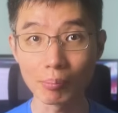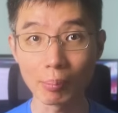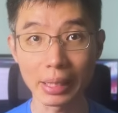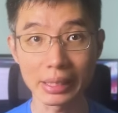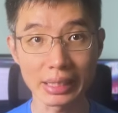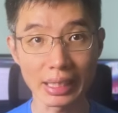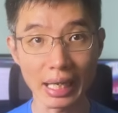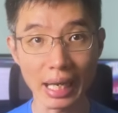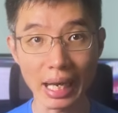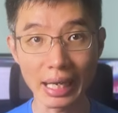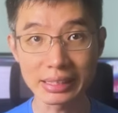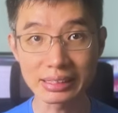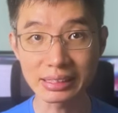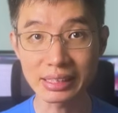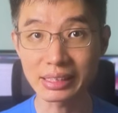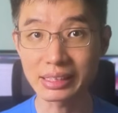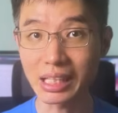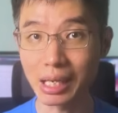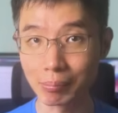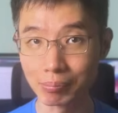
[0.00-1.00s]
by their
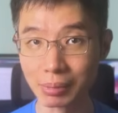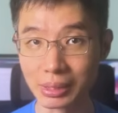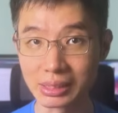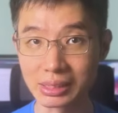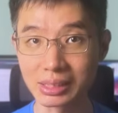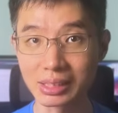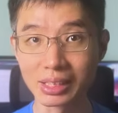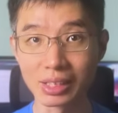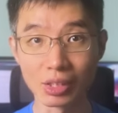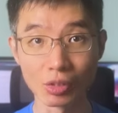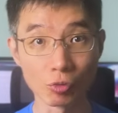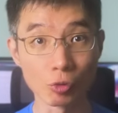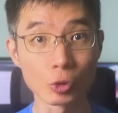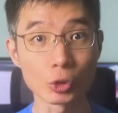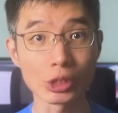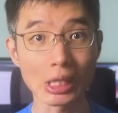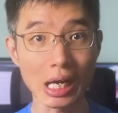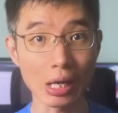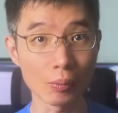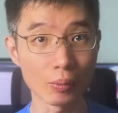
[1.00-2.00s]
IC numbers,
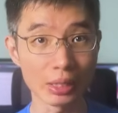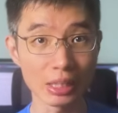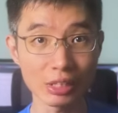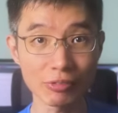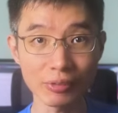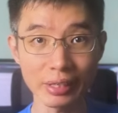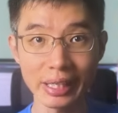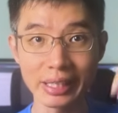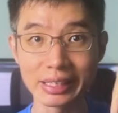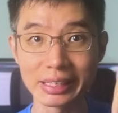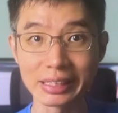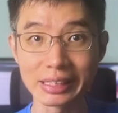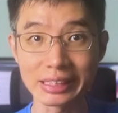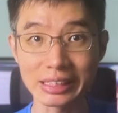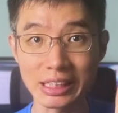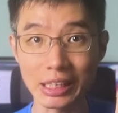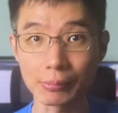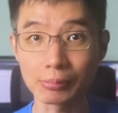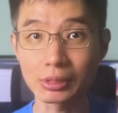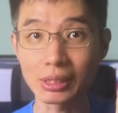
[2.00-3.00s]
which I will leave in the
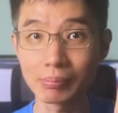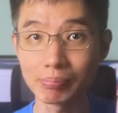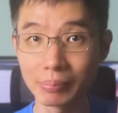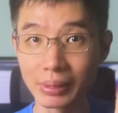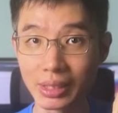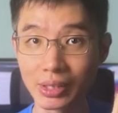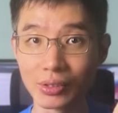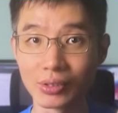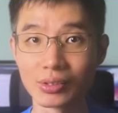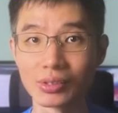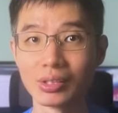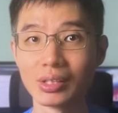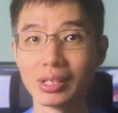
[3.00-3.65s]
description below.